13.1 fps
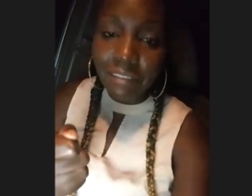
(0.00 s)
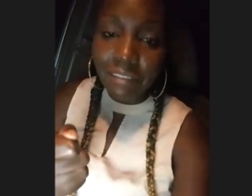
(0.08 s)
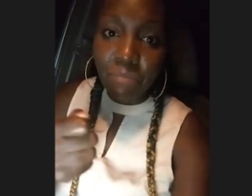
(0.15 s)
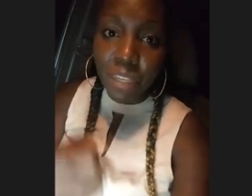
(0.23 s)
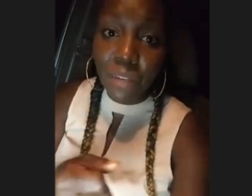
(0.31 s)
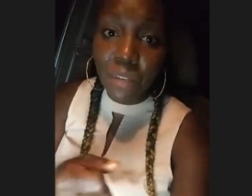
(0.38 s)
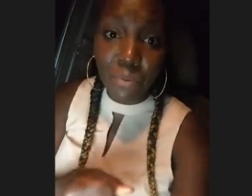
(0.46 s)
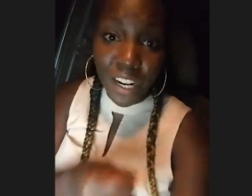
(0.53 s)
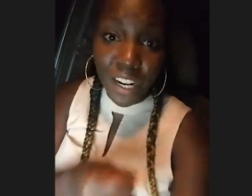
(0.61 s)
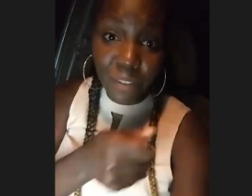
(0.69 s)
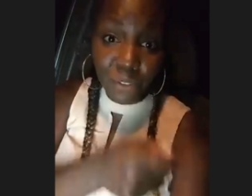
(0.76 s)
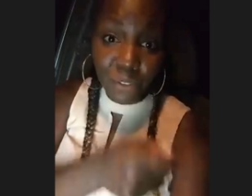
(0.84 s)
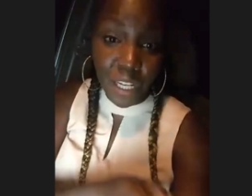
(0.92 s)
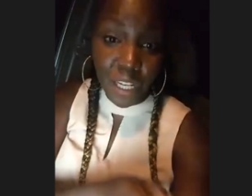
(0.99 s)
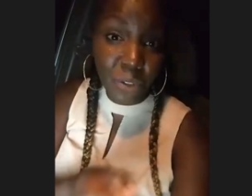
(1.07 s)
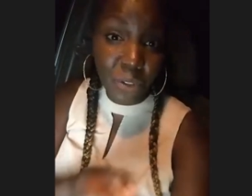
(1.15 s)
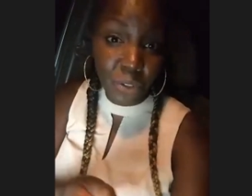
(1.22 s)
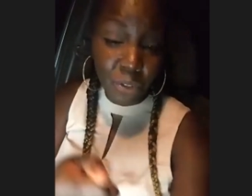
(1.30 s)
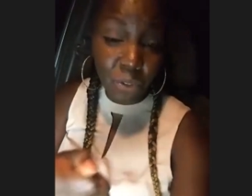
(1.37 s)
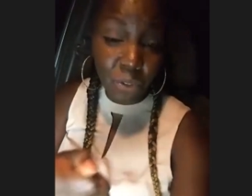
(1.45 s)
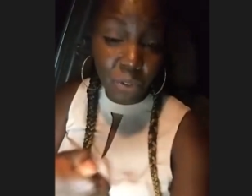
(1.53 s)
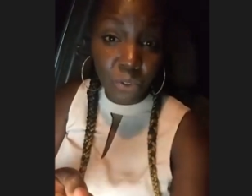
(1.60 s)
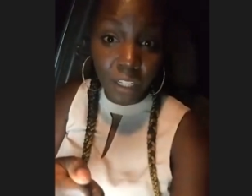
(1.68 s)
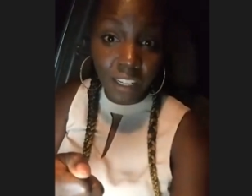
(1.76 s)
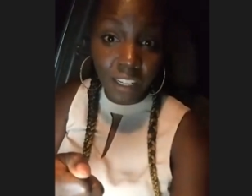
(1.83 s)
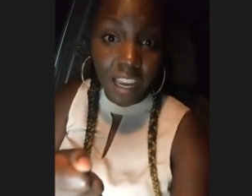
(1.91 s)
Be brave to tell your
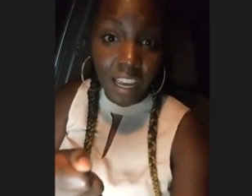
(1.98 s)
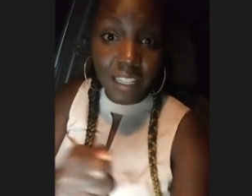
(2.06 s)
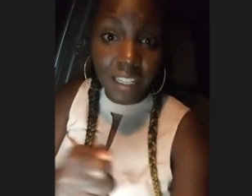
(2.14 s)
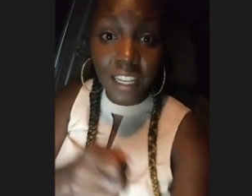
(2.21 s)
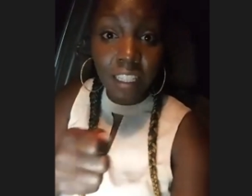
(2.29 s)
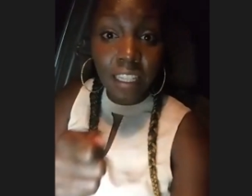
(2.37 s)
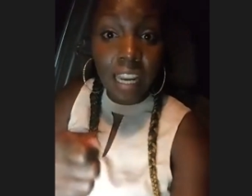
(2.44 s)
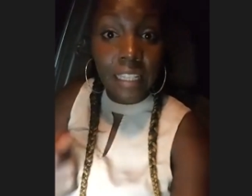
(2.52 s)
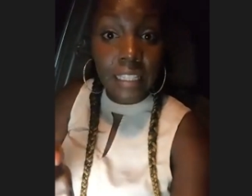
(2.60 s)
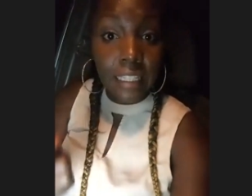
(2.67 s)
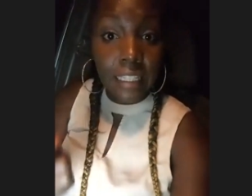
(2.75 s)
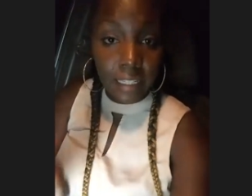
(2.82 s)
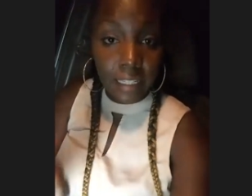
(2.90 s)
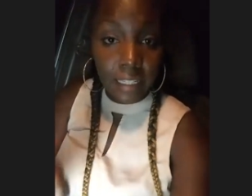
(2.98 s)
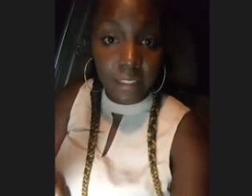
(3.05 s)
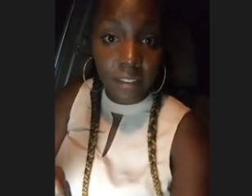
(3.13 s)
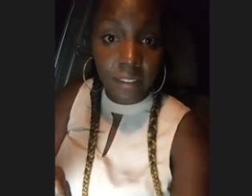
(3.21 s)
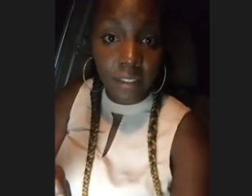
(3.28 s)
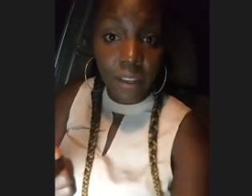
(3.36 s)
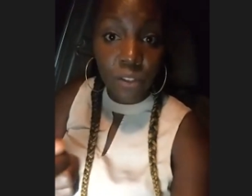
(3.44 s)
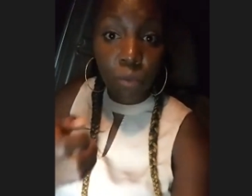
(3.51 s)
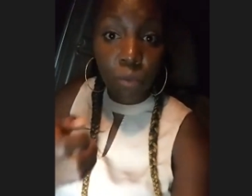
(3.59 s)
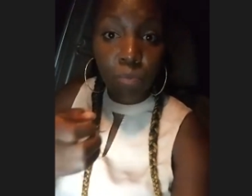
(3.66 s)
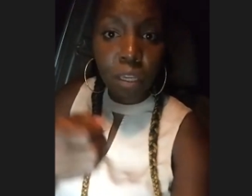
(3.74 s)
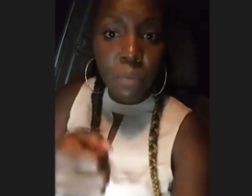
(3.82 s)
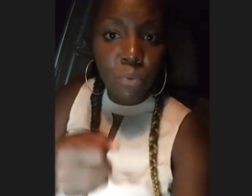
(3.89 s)
story and tell it as it is. So
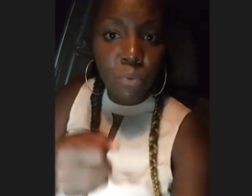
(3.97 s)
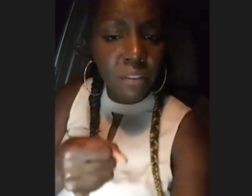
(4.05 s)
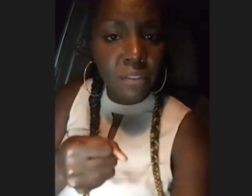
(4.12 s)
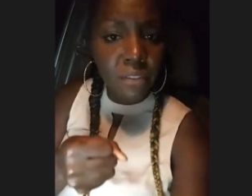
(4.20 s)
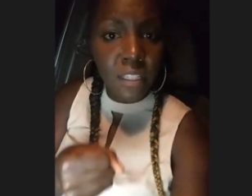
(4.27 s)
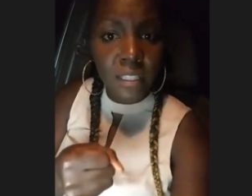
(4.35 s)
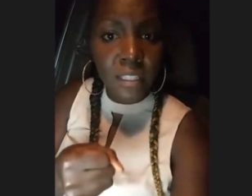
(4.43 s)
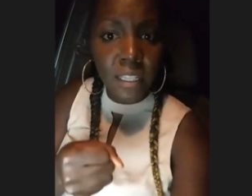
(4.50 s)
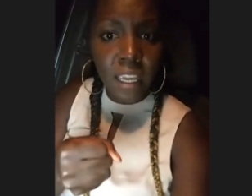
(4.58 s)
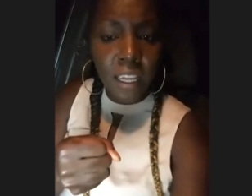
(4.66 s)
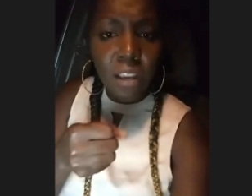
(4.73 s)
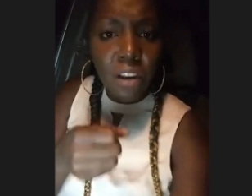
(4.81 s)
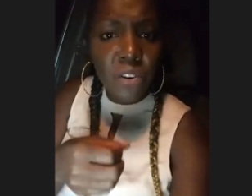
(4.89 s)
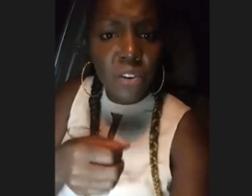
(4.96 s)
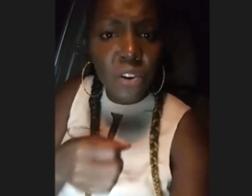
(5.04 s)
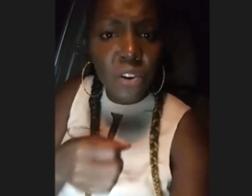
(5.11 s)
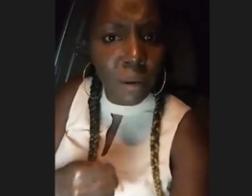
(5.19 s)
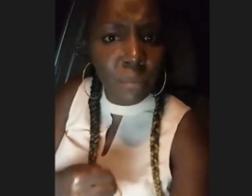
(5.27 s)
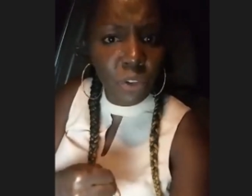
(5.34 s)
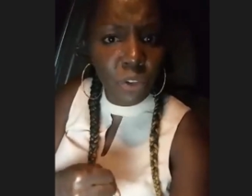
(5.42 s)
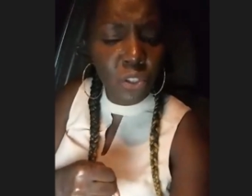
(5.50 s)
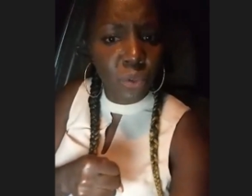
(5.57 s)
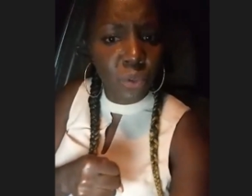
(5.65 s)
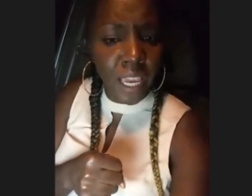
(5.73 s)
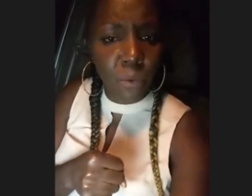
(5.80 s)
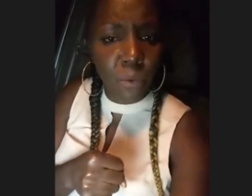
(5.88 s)
be brave to say, no, I'm not
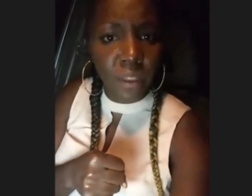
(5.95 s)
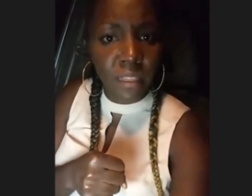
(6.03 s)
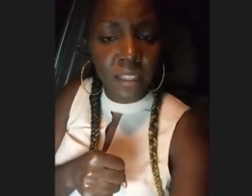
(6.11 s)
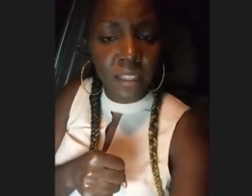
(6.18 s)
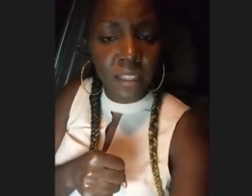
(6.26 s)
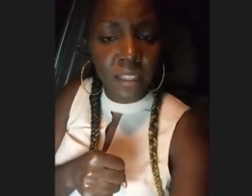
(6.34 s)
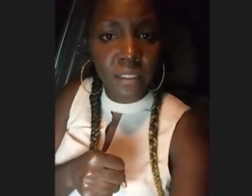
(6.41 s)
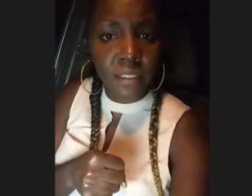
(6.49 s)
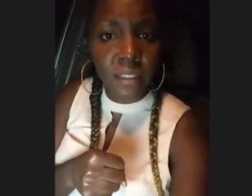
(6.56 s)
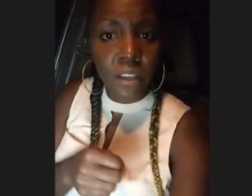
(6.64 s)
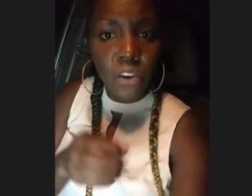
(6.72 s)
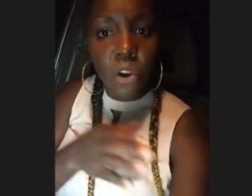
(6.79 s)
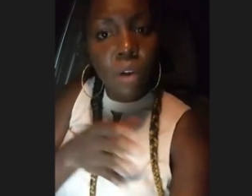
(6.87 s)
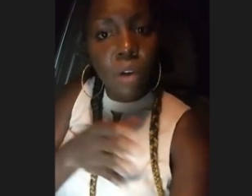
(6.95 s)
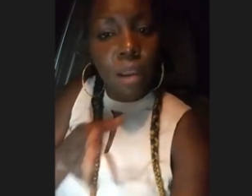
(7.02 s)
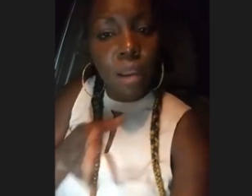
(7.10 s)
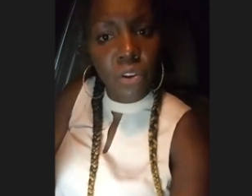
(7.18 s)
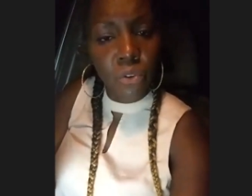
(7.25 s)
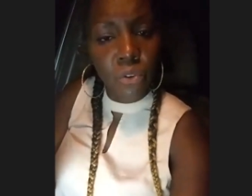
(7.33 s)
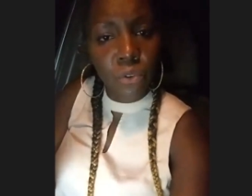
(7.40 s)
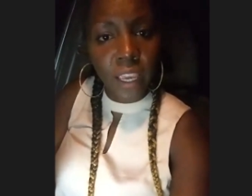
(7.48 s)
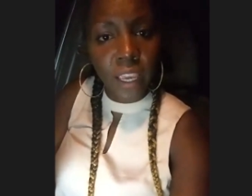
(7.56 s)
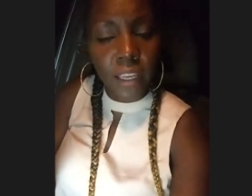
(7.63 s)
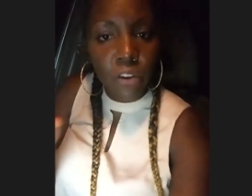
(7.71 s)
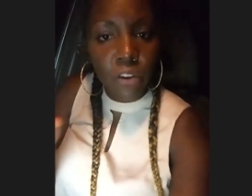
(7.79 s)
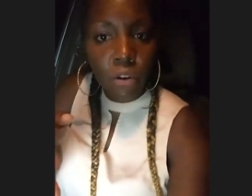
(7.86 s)
okay with that. No, I'm not
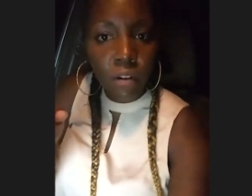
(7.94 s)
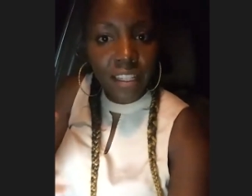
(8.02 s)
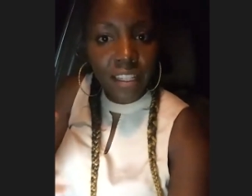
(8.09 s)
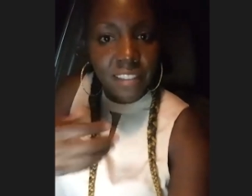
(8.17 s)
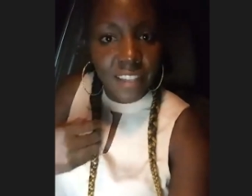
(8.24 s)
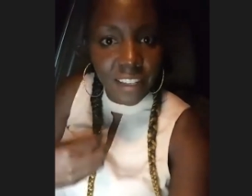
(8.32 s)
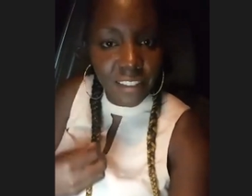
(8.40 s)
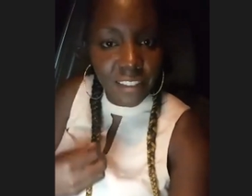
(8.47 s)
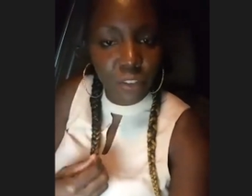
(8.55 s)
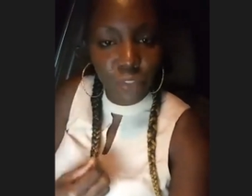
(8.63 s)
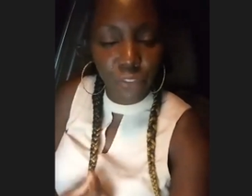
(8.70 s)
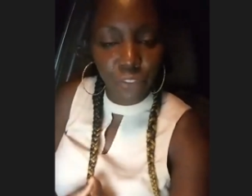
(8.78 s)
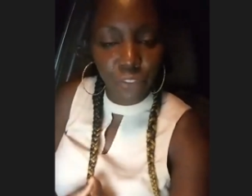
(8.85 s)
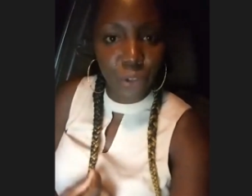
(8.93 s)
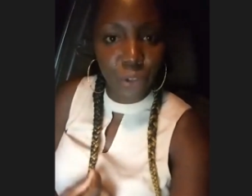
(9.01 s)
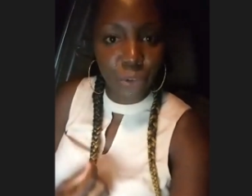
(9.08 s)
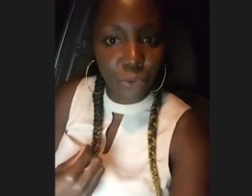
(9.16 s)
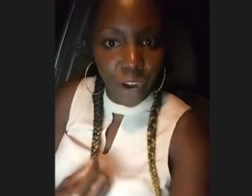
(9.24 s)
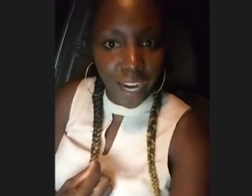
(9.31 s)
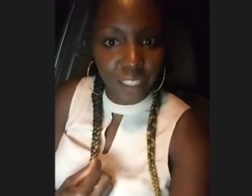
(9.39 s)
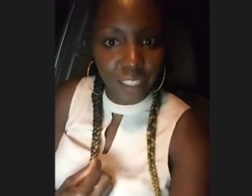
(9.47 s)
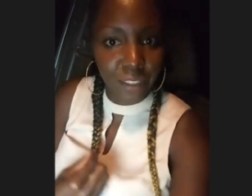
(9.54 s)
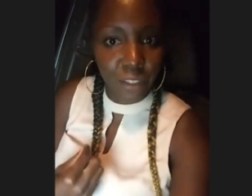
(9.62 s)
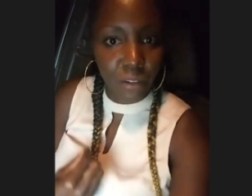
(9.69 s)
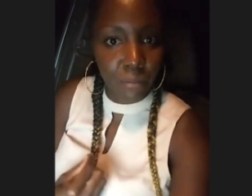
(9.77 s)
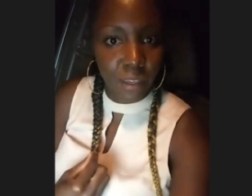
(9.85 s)
okay. No, it doesn't feel right
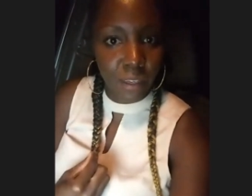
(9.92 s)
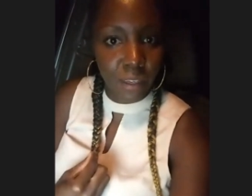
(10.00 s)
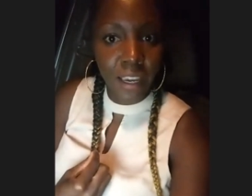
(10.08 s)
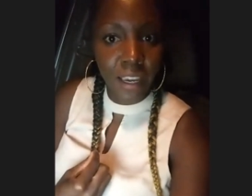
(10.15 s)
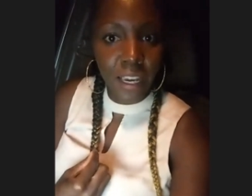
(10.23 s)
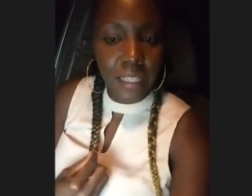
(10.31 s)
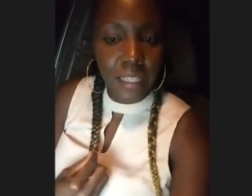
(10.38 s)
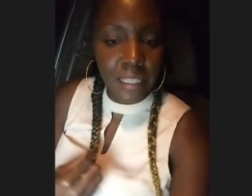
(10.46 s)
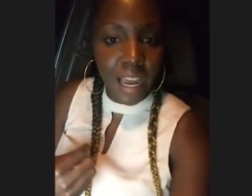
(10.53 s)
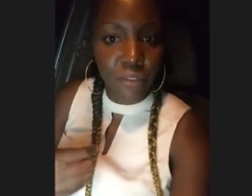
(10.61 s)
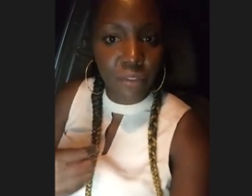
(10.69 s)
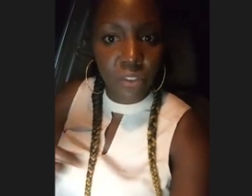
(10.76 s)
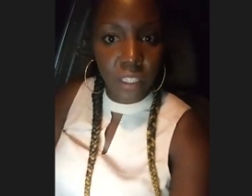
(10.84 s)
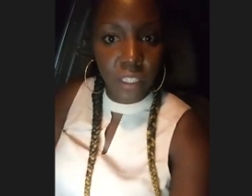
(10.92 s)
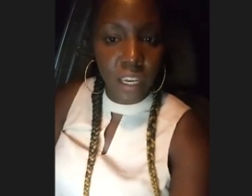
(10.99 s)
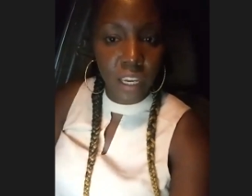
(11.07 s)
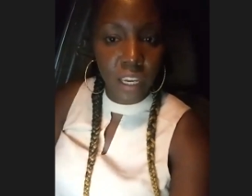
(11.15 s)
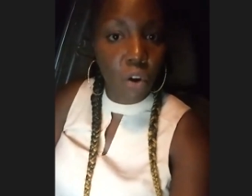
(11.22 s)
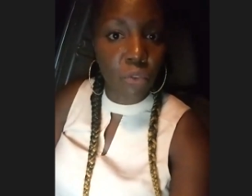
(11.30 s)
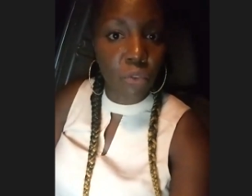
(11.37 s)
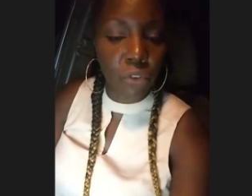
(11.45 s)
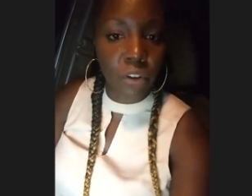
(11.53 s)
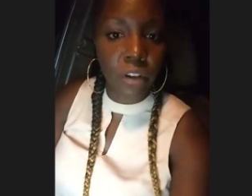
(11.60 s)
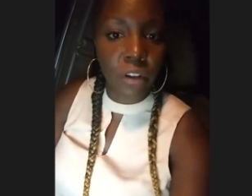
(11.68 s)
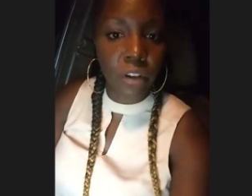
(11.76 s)
to me to have to get over